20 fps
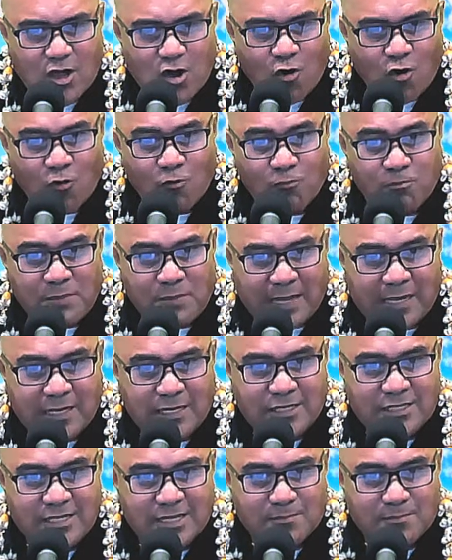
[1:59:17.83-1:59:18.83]

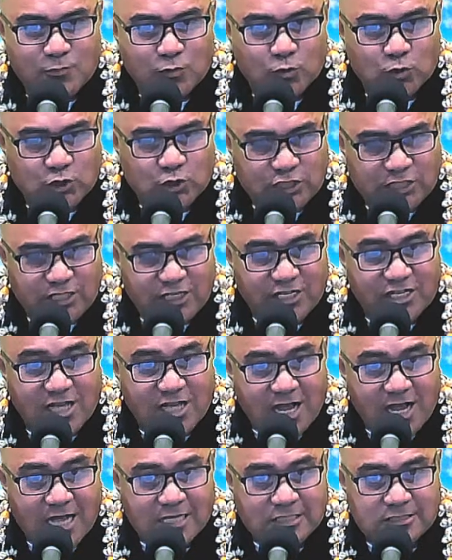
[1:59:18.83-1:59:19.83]
Obey them, those sitting in
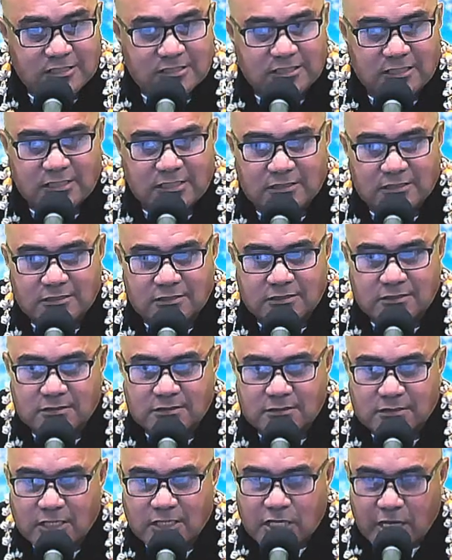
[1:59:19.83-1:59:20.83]
the high
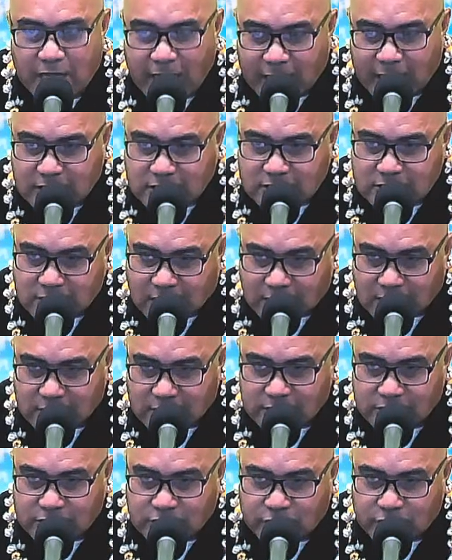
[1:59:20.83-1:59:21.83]
seats.
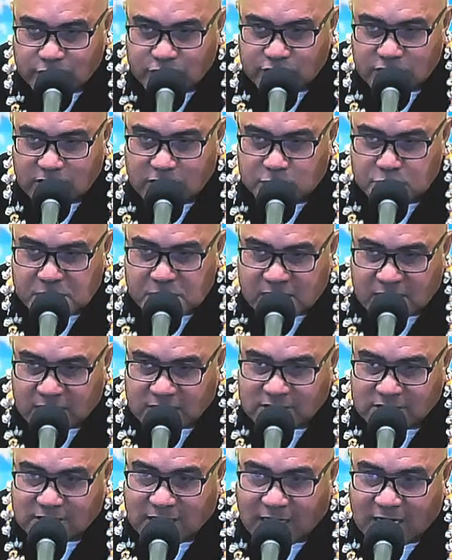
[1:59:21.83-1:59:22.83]
Acknowledge their seats
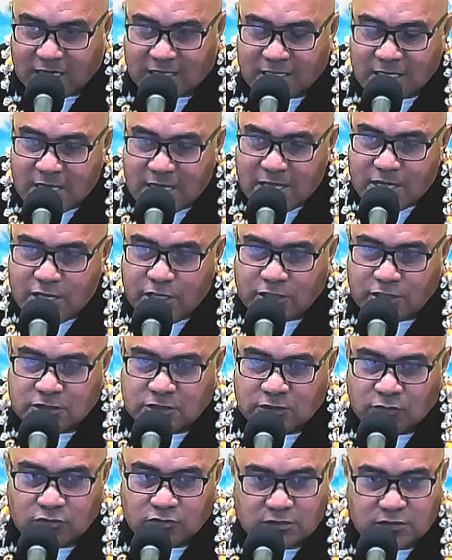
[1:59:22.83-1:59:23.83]
because God is
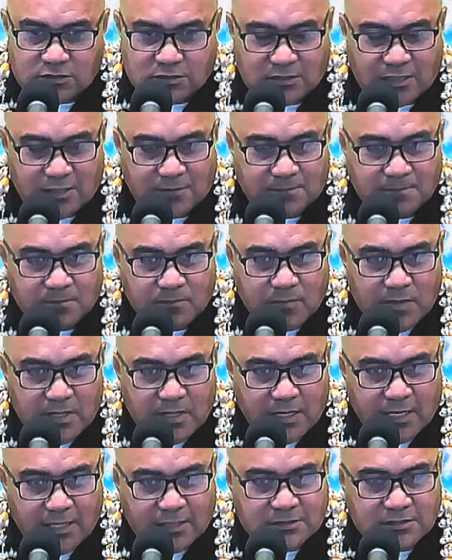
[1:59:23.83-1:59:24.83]
using them
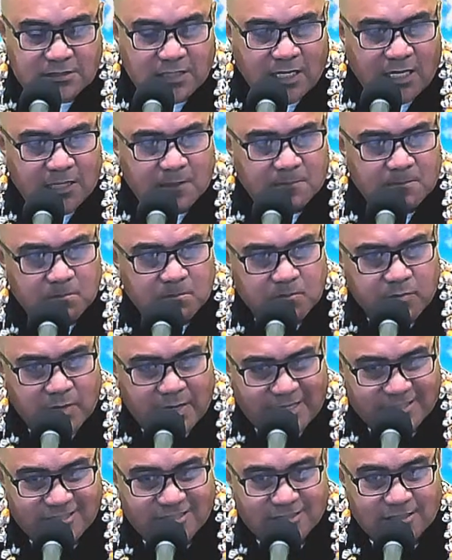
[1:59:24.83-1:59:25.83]
and God
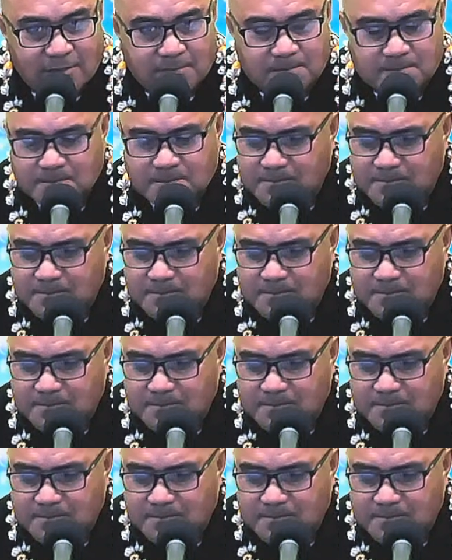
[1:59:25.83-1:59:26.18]
bless them.